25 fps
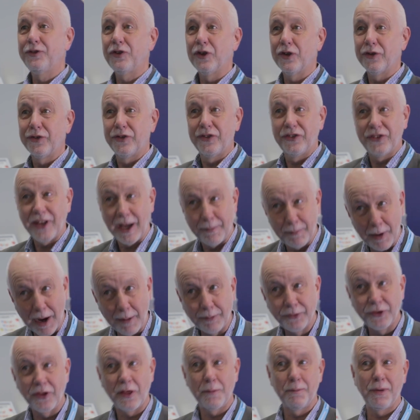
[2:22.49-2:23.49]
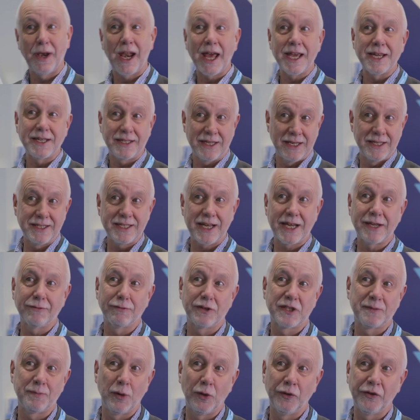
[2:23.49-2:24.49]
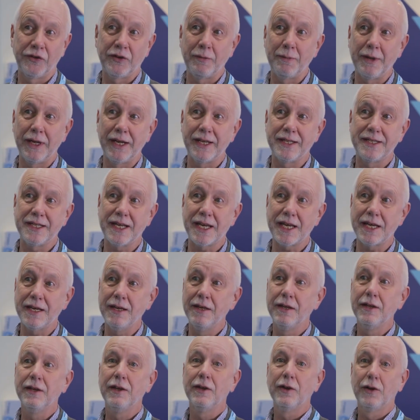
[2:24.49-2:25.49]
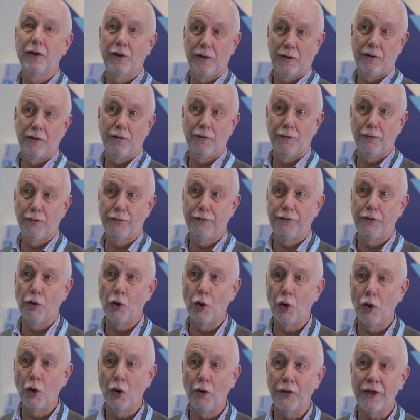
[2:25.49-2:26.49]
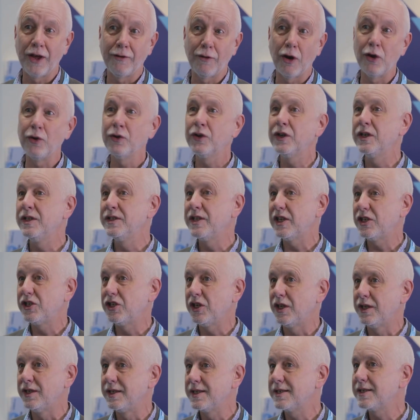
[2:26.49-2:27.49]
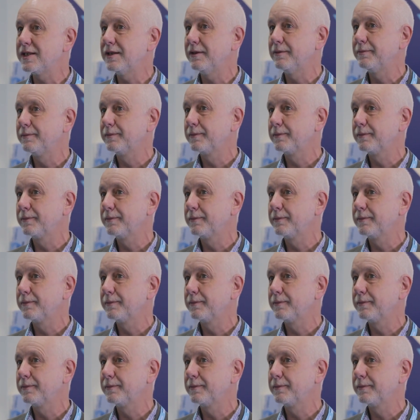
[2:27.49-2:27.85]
to step up to the plate and take responsibility for their own conditions.